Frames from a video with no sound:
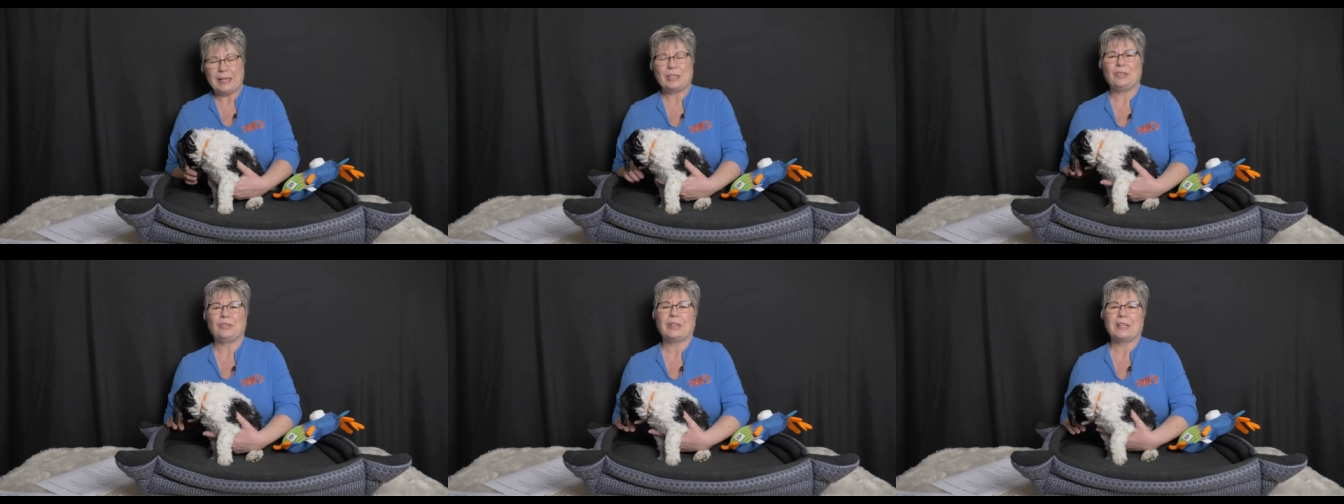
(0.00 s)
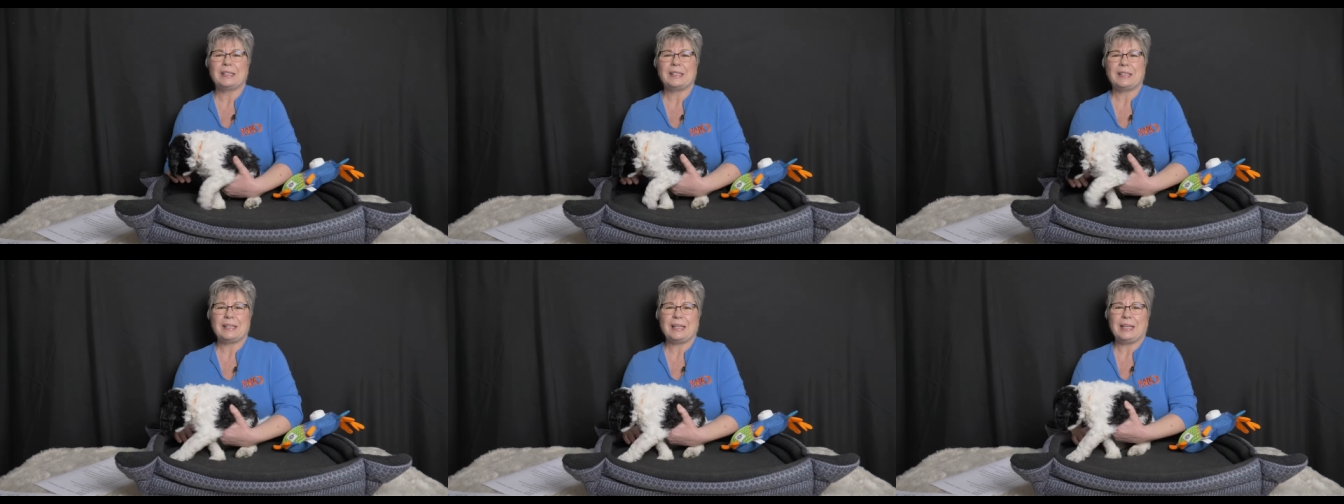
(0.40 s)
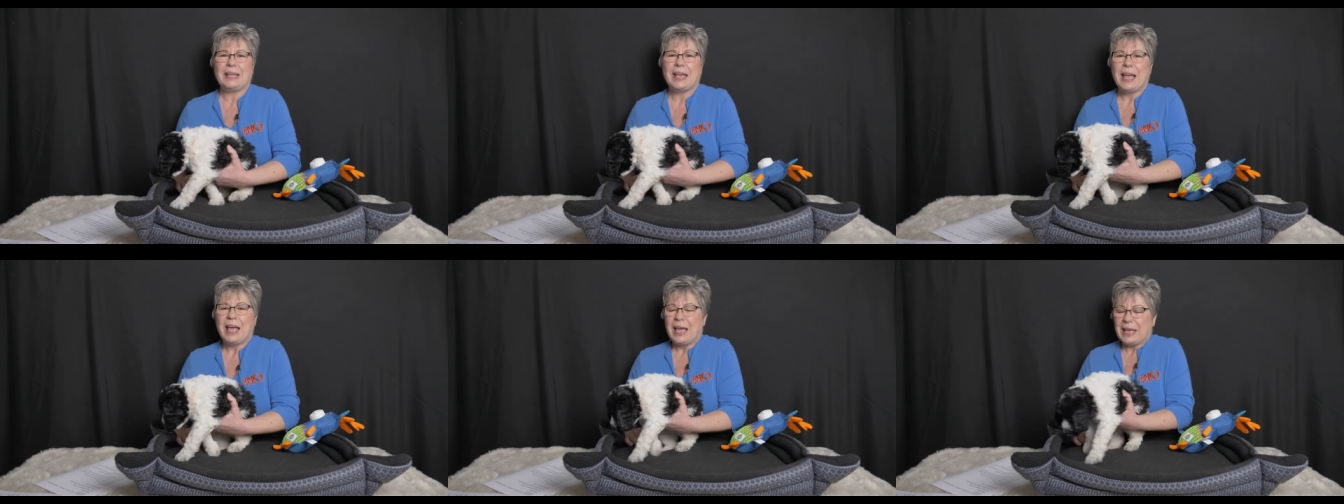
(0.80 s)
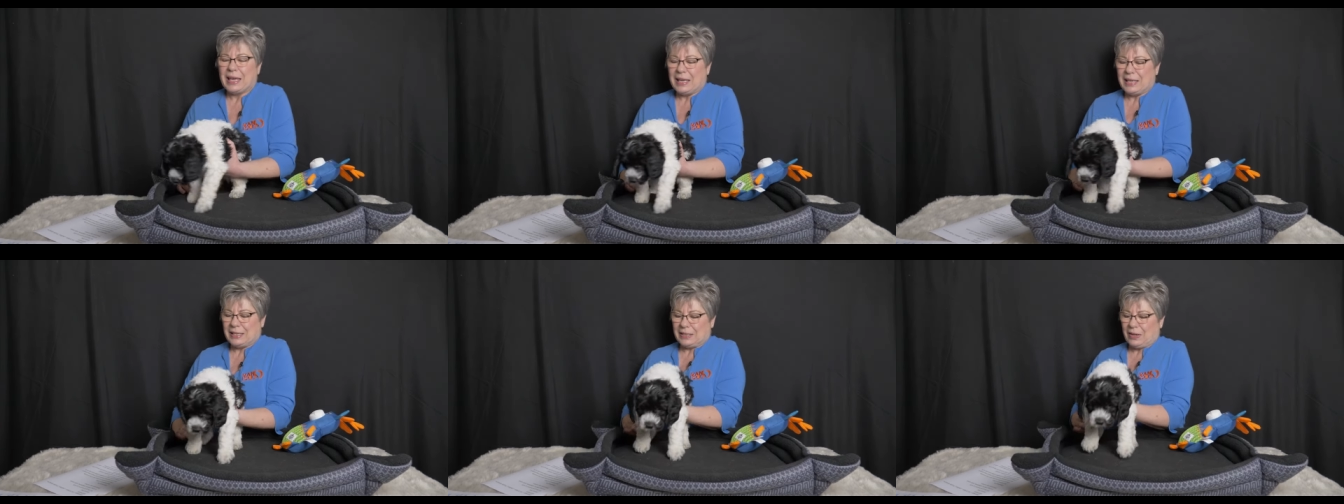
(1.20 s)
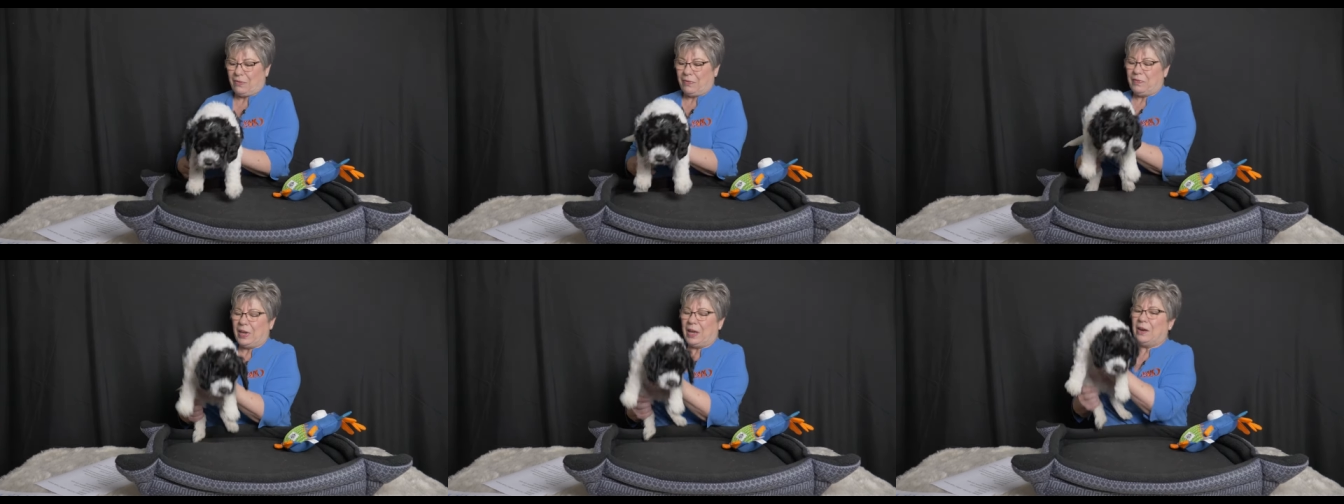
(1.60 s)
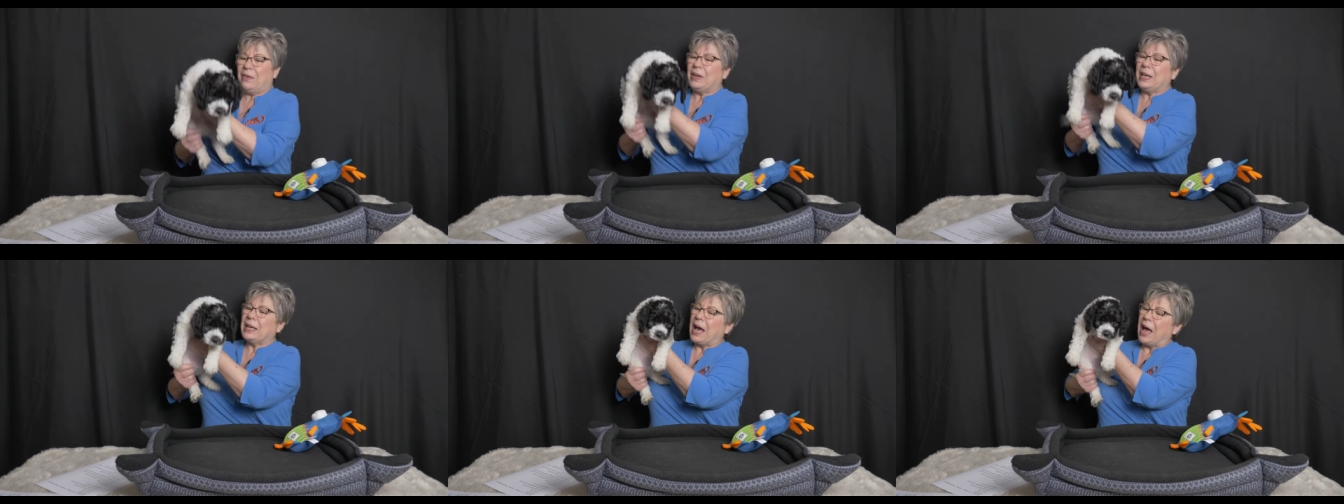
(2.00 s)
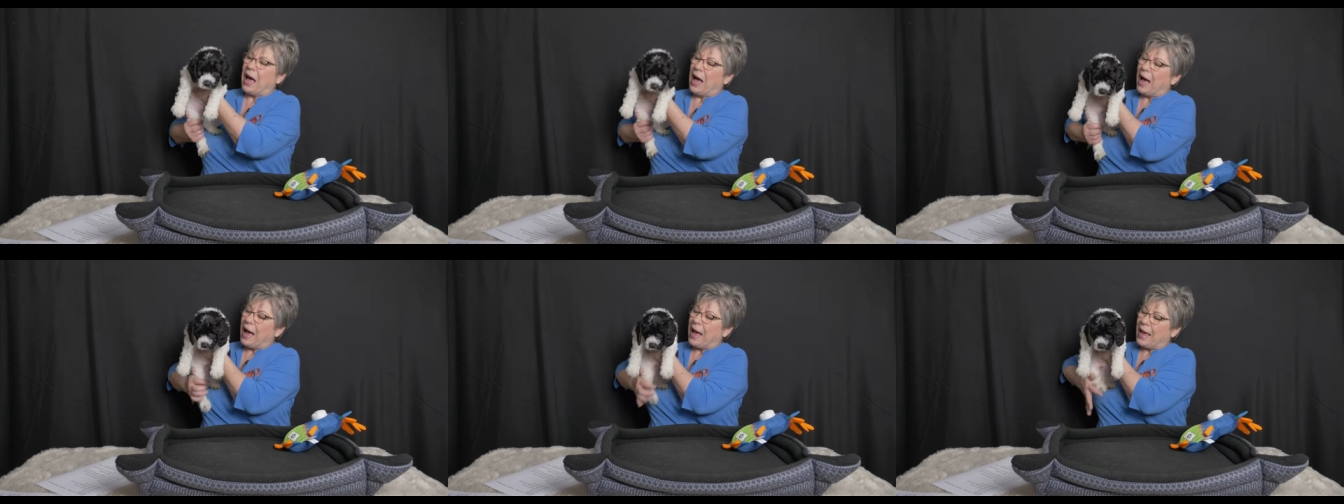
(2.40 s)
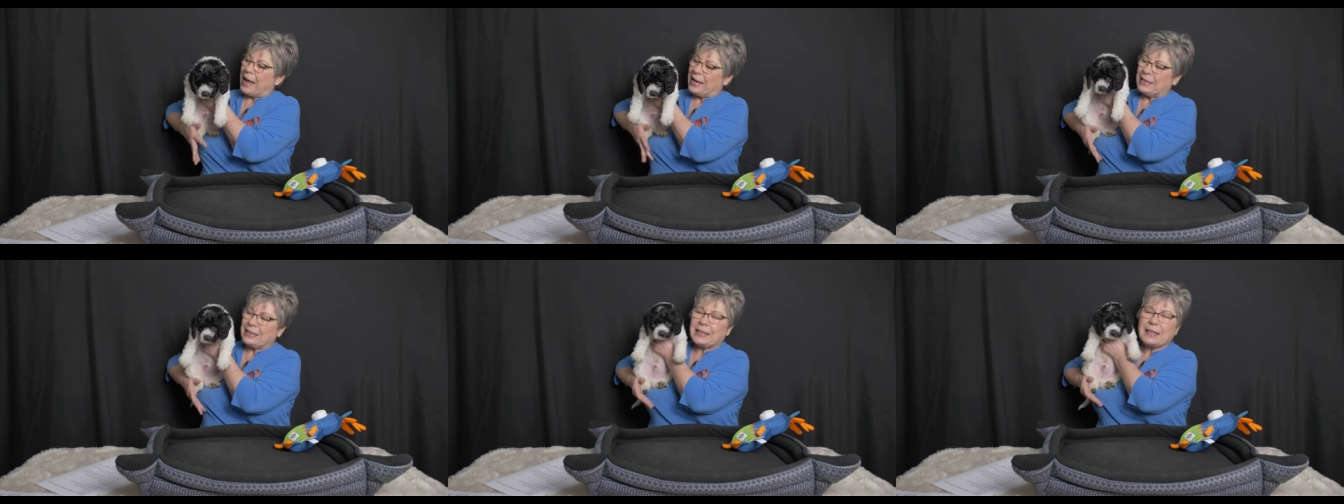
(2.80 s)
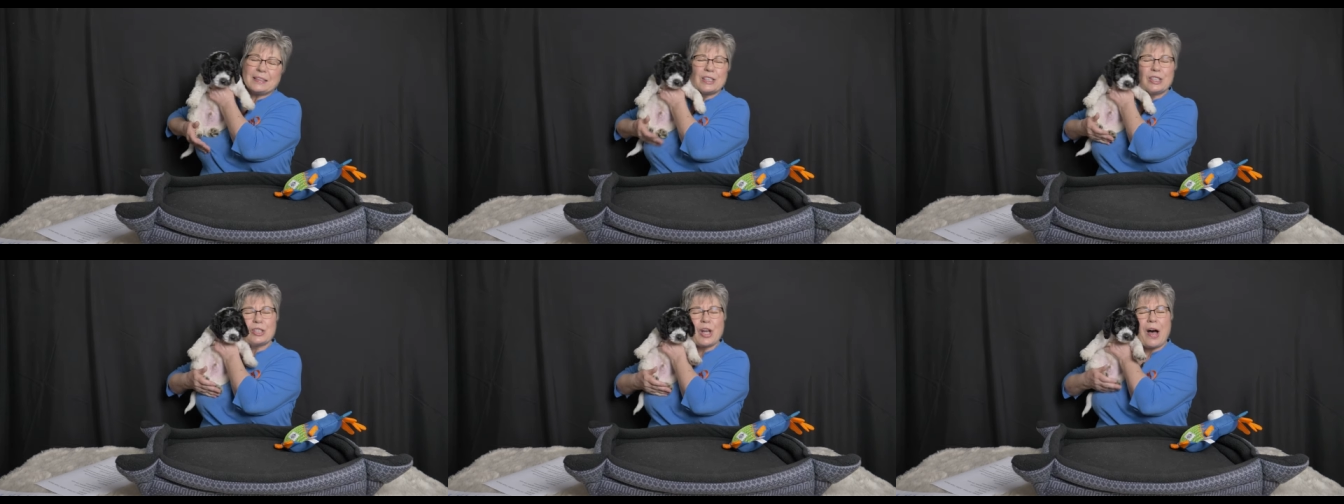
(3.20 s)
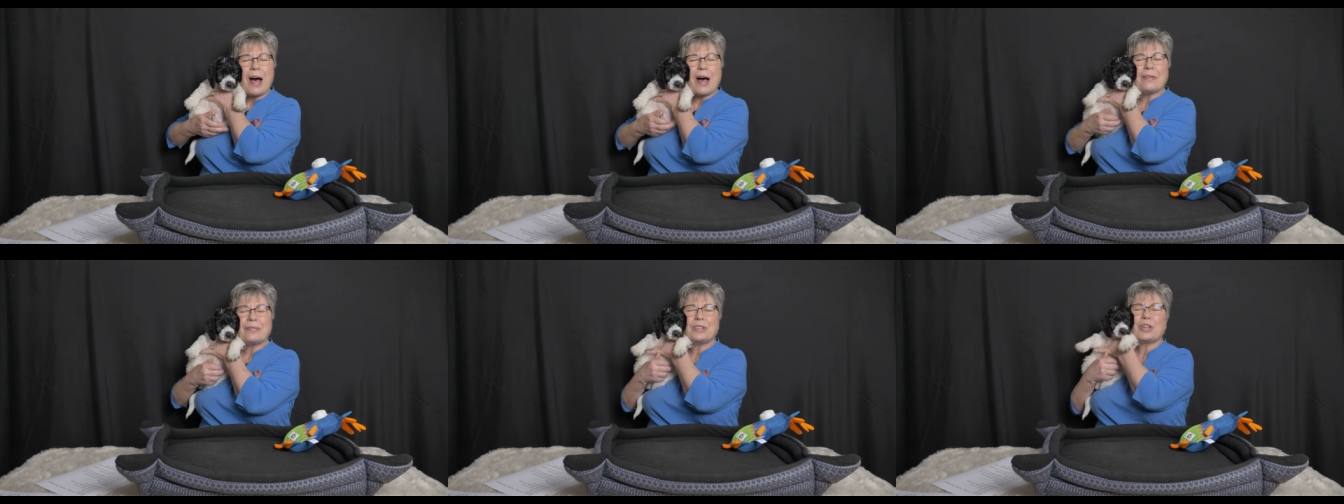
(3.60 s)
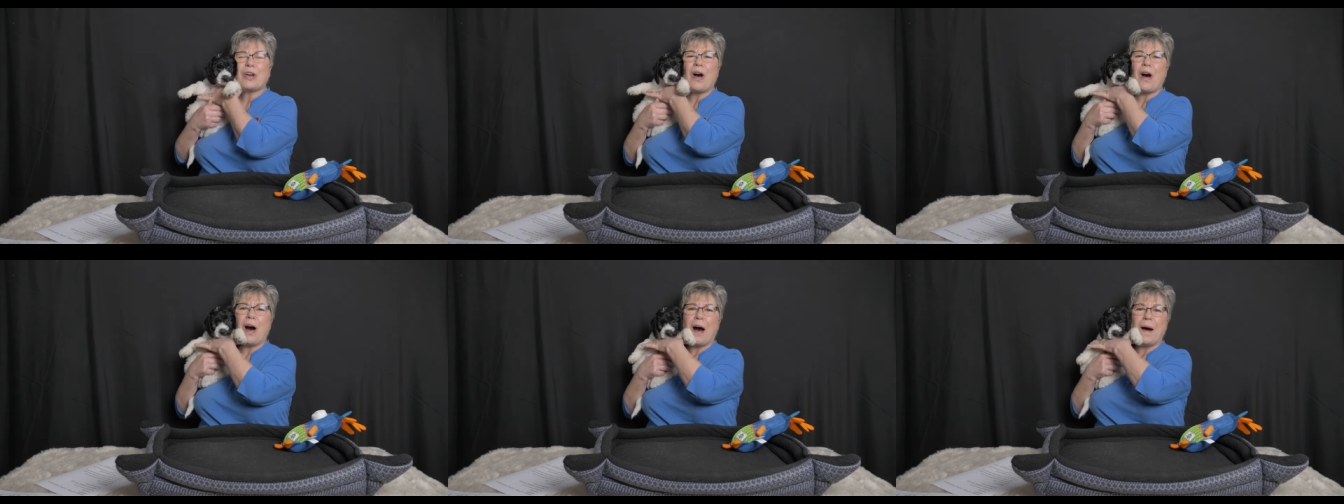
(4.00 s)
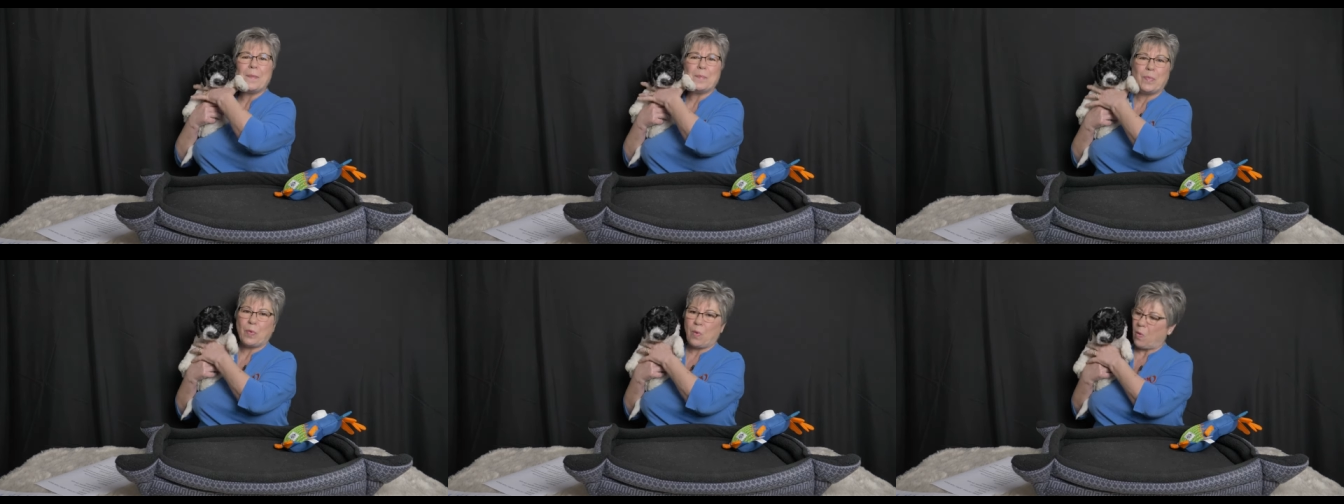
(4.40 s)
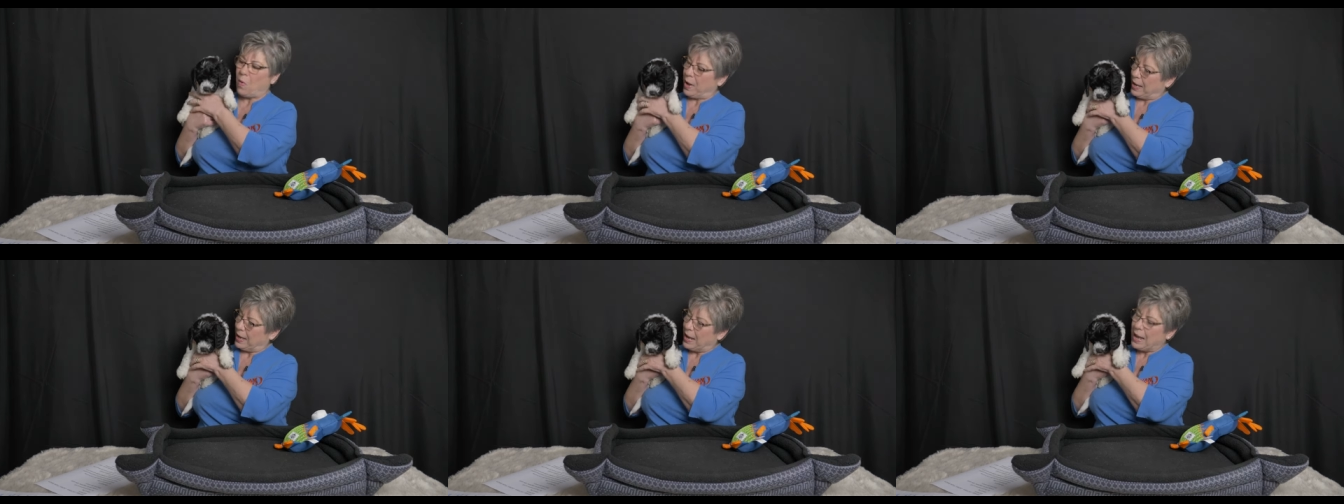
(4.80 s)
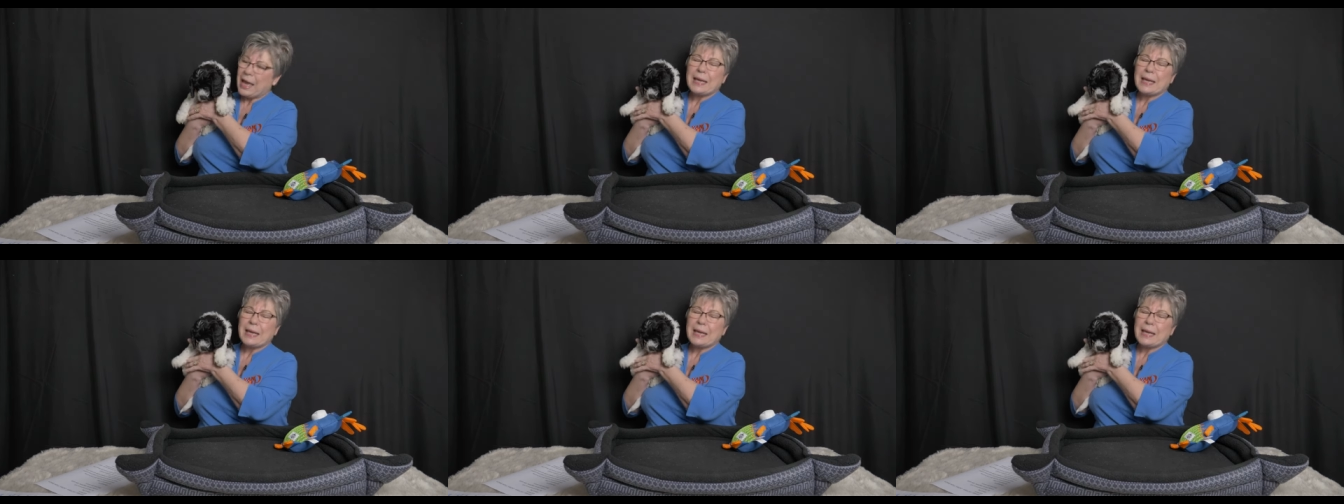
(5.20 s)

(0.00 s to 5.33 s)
As you can see, he is a very kind, soft, calm boy.